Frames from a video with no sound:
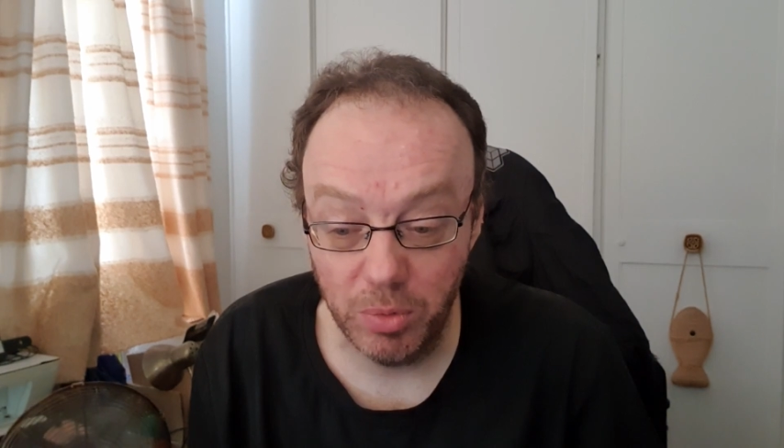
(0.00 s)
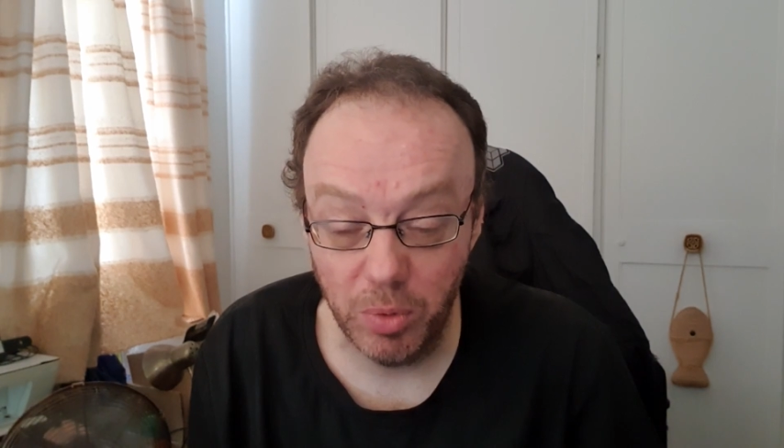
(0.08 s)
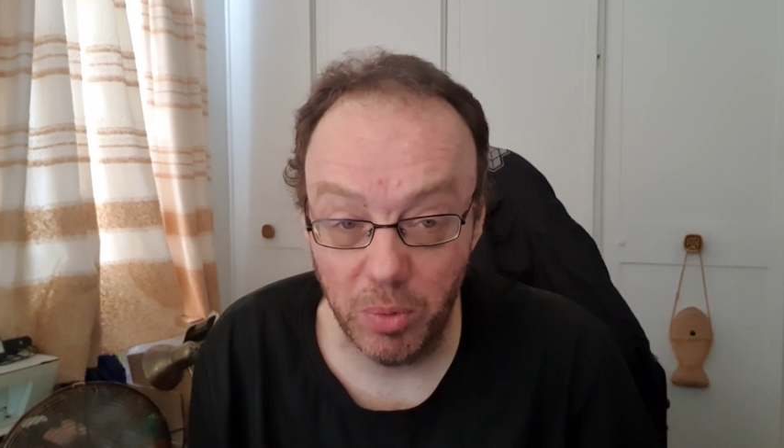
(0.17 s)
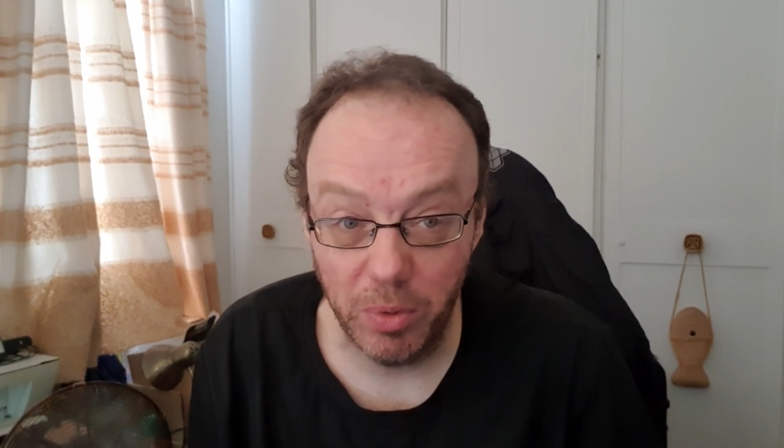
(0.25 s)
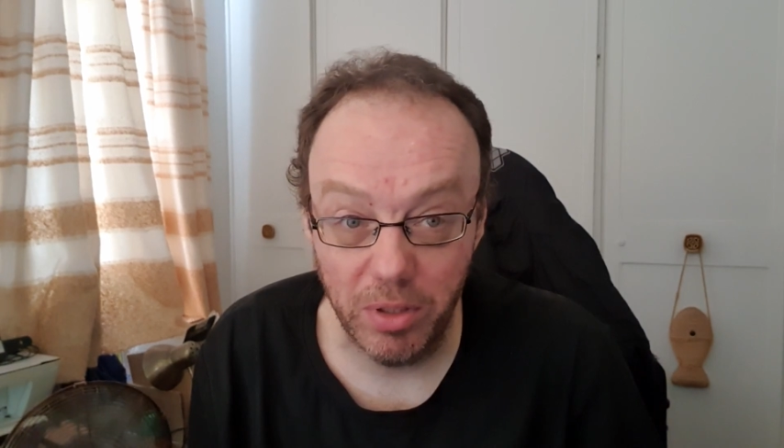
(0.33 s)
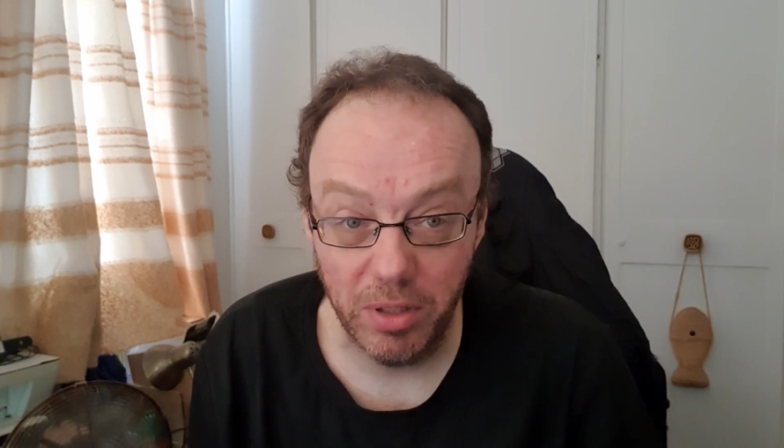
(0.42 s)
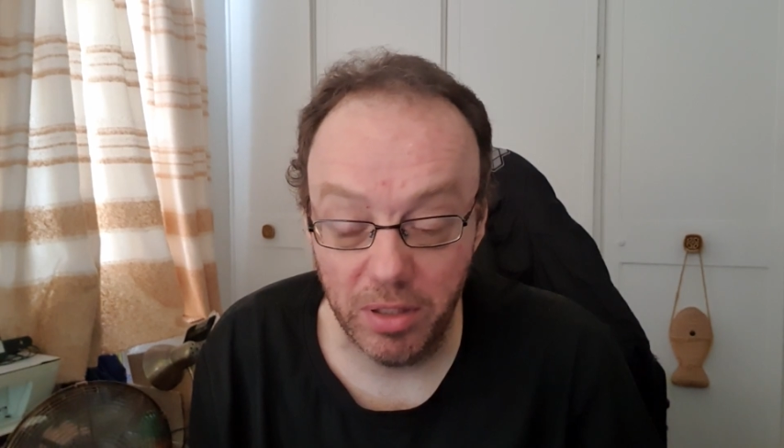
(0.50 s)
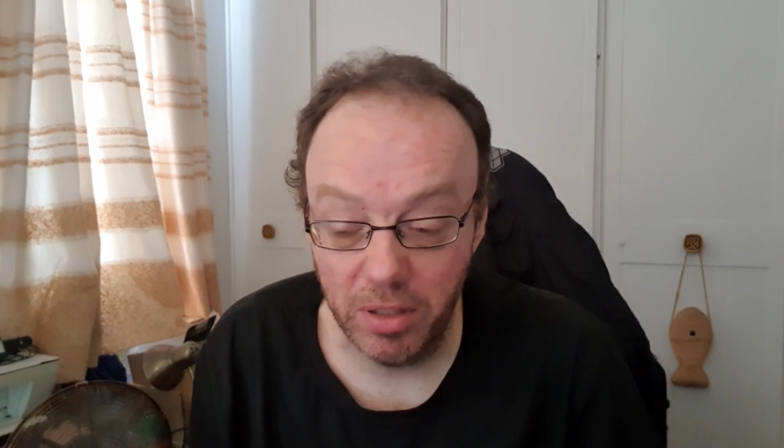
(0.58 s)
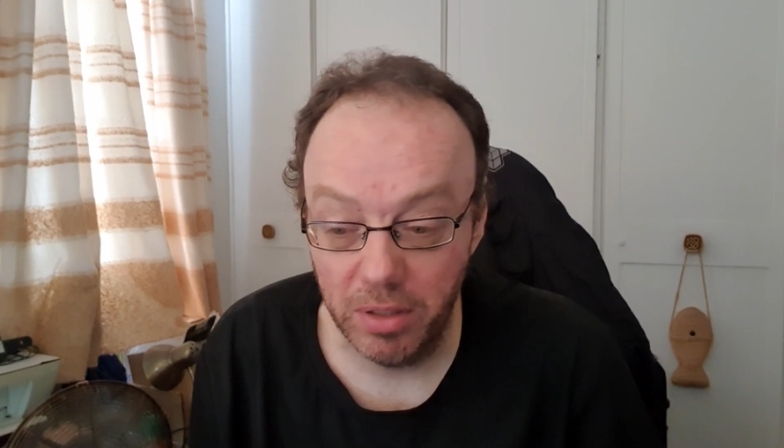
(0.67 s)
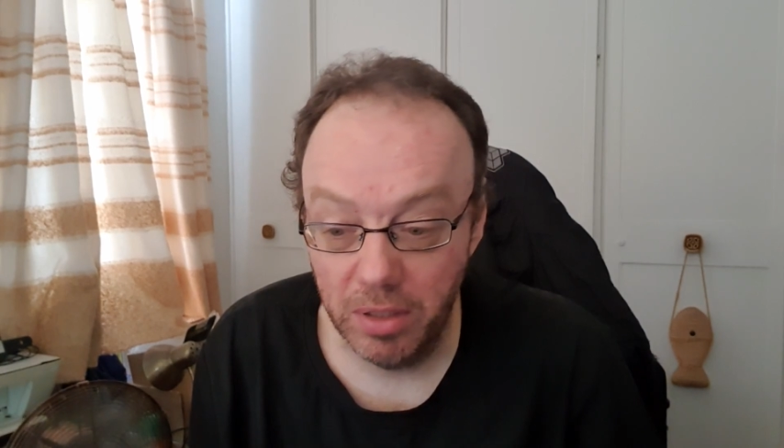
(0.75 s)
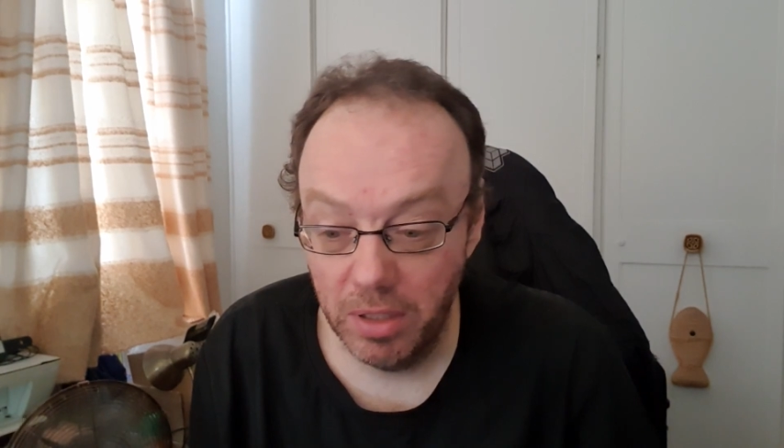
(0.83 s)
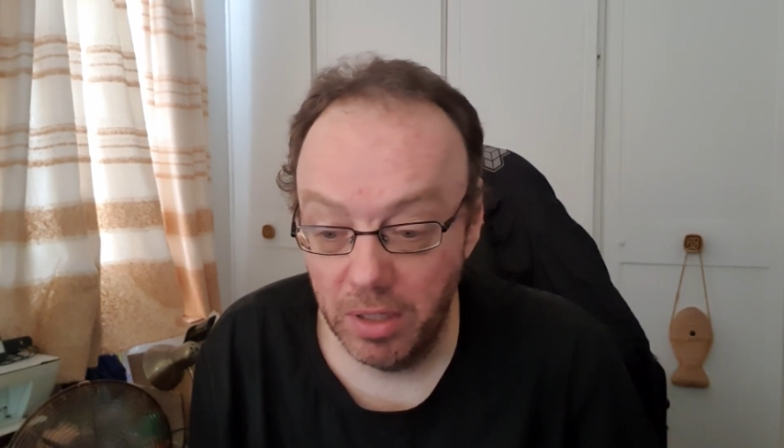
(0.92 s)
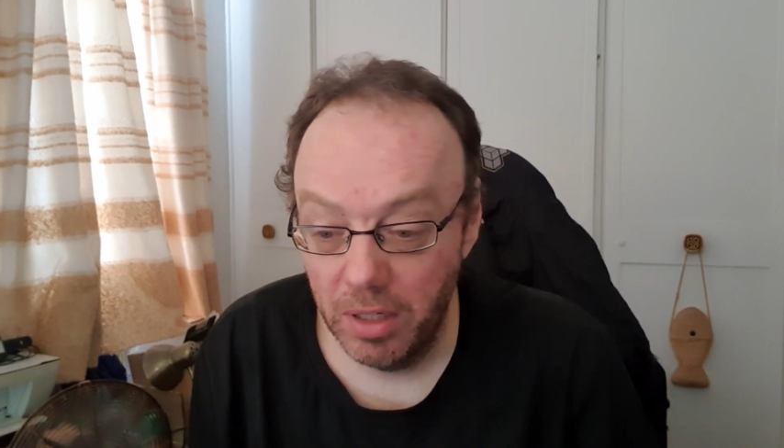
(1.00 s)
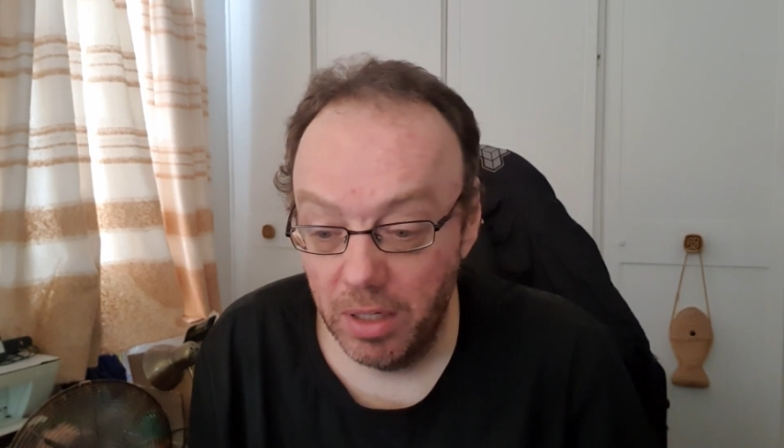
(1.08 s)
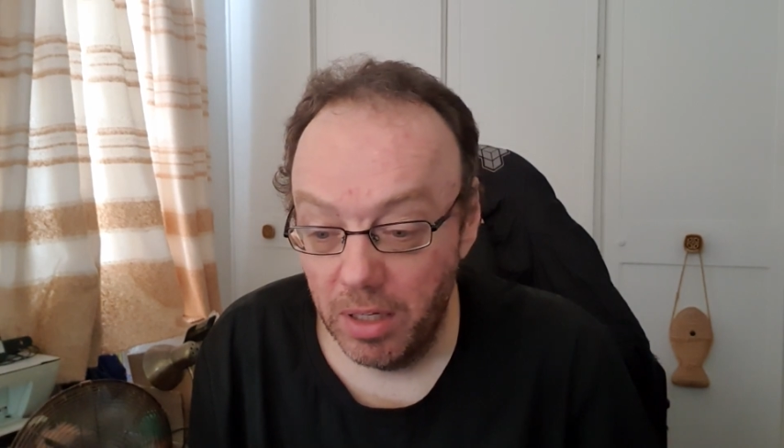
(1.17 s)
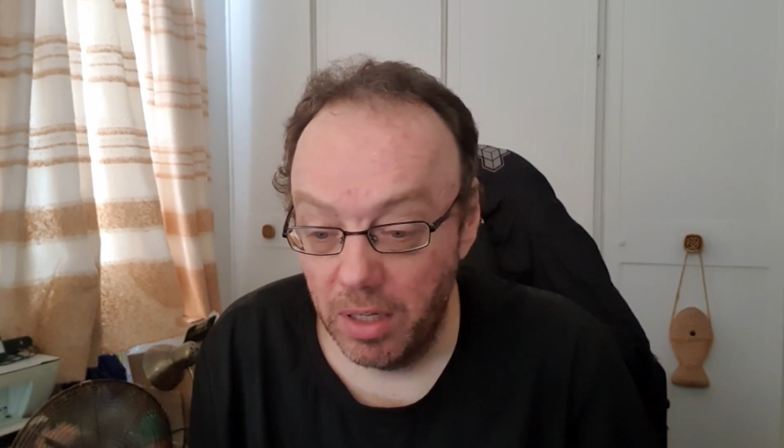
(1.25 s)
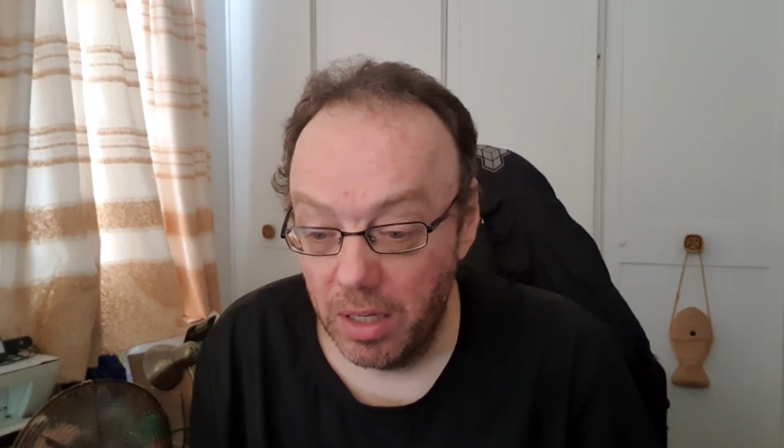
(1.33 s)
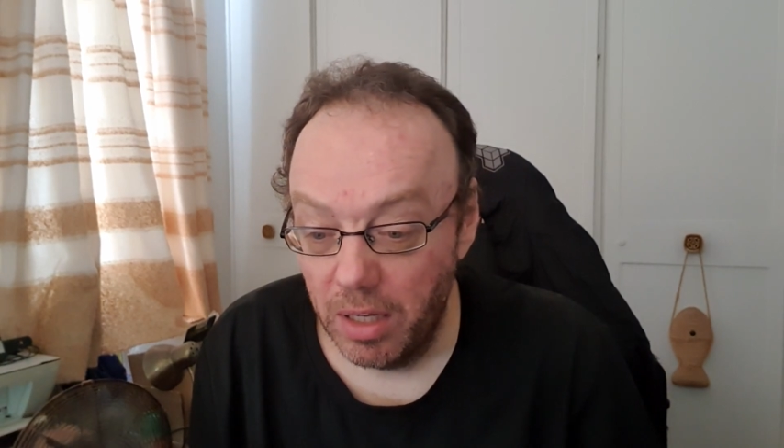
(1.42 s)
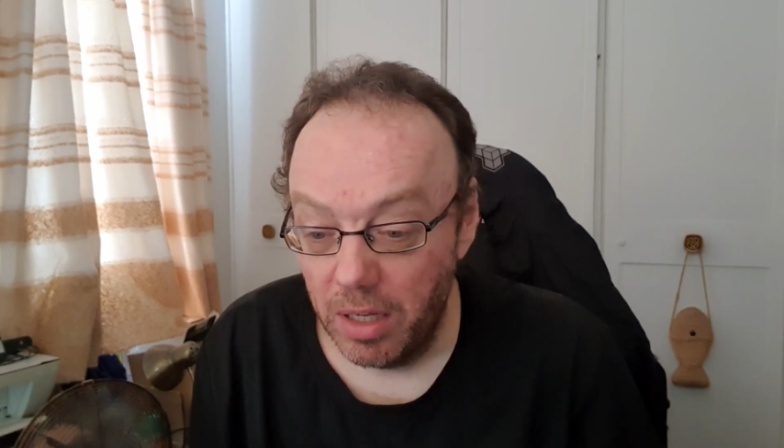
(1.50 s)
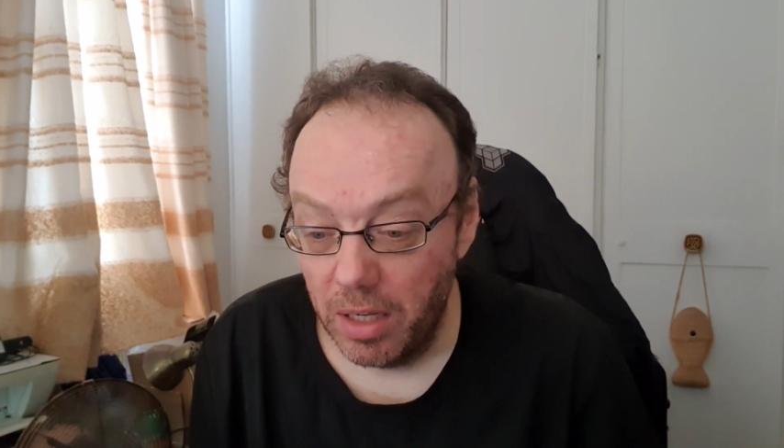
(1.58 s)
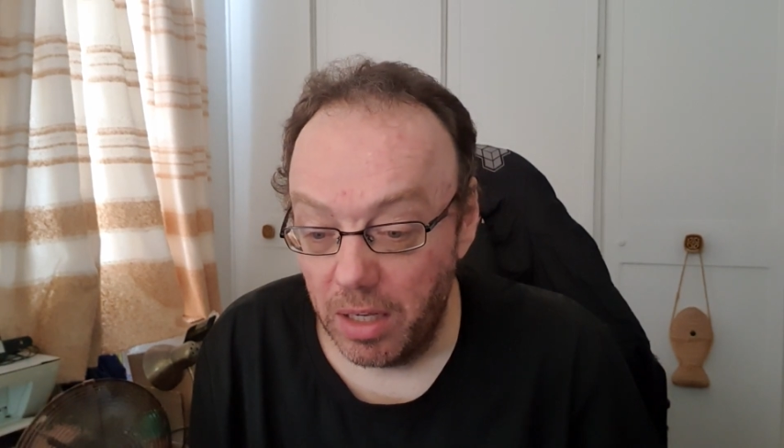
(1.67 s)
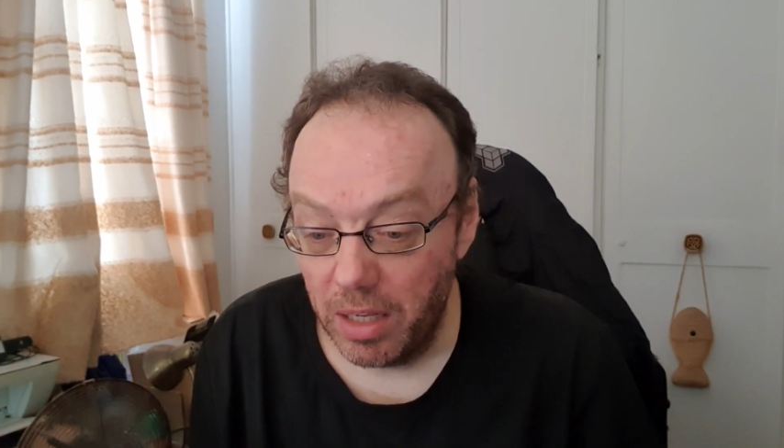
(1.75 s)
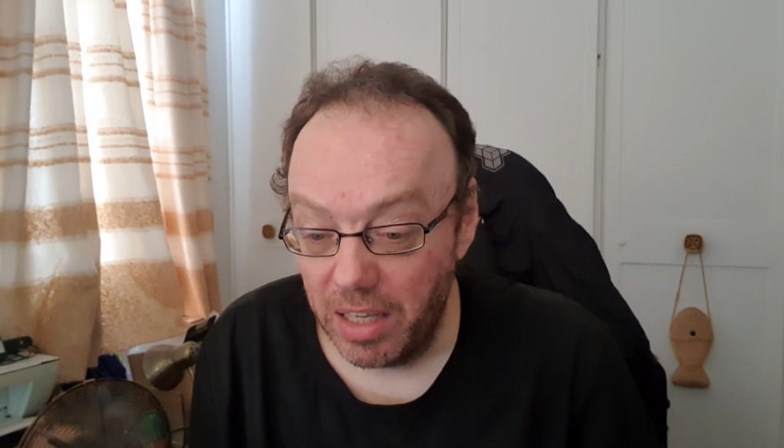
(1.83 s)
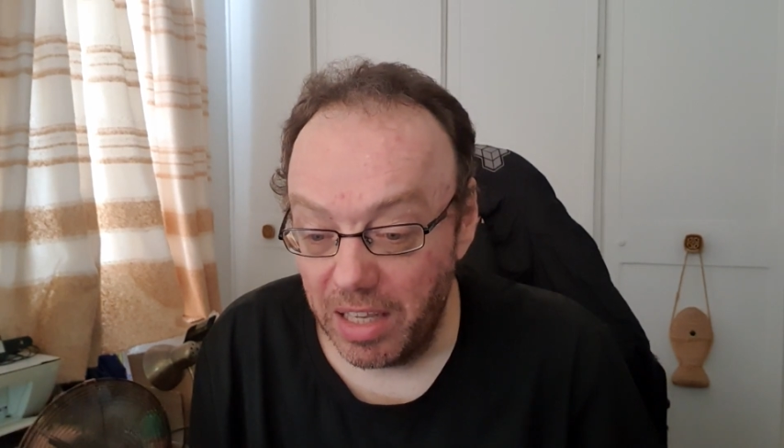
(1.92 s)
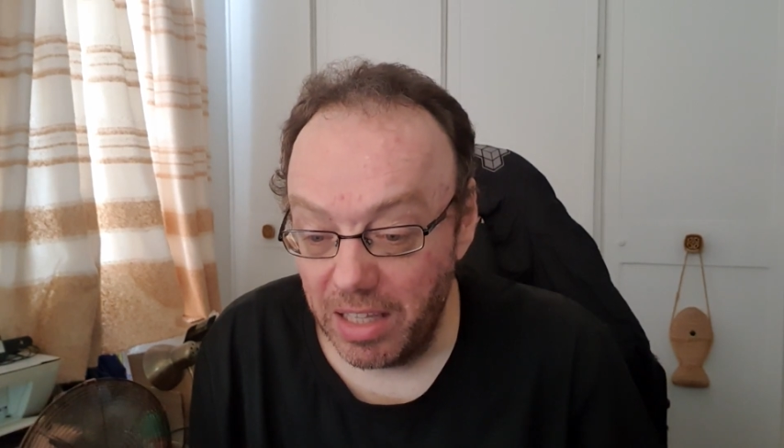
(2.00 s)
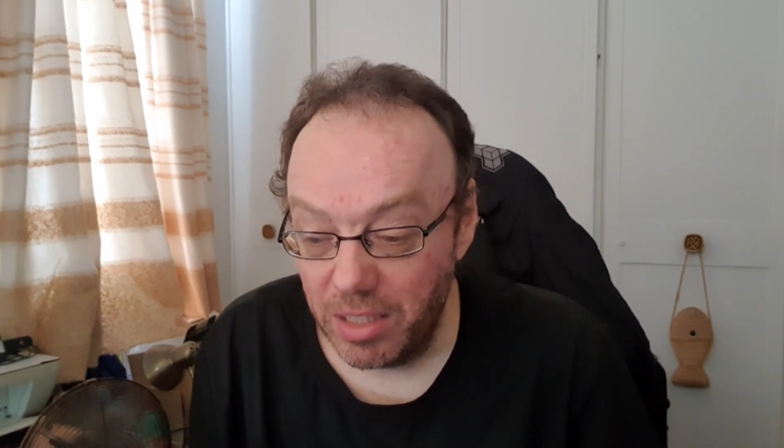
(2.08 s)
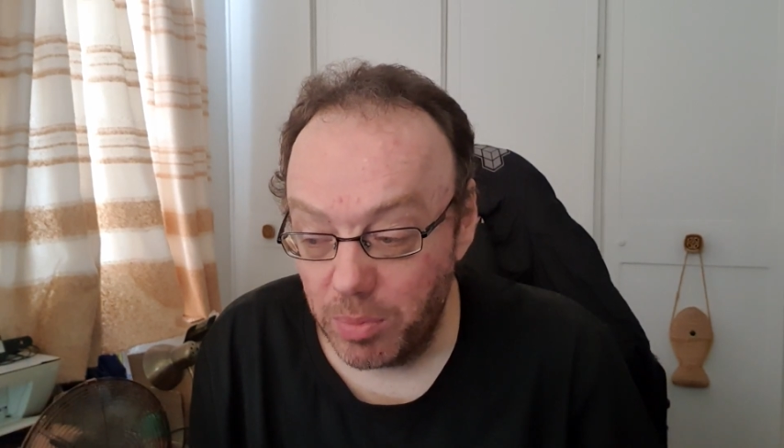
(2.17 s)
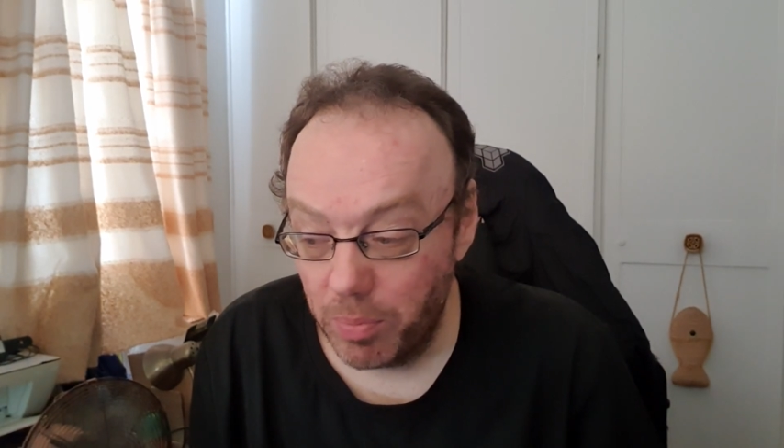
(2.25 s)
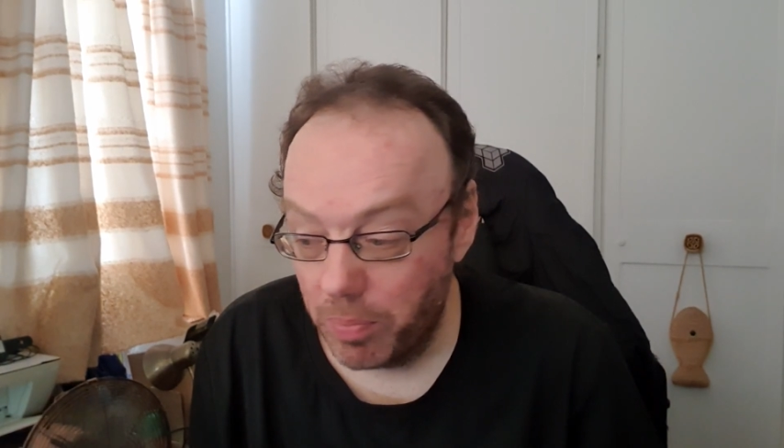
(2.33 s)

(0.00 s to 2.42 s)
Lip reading: one way or another, is